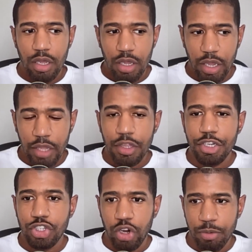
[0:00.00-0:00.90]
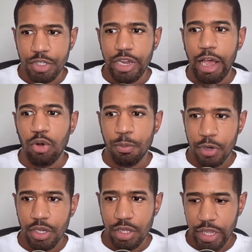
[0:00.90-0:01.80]
in the description, I will put
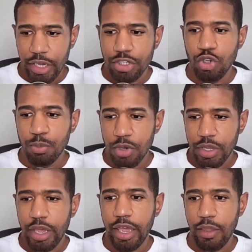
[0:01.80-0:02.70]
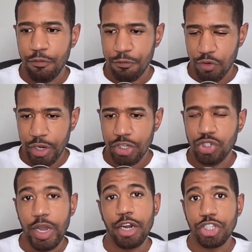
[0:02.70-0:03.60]
a link to book a free
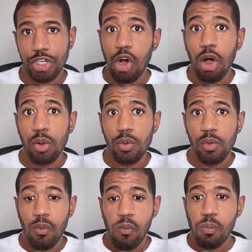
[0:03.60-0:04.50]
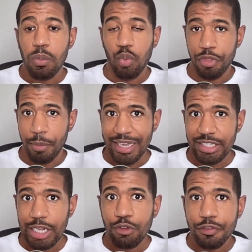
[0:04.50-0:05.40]
strategy call with
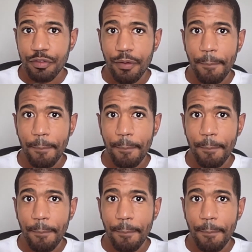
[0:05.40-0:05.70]
myself,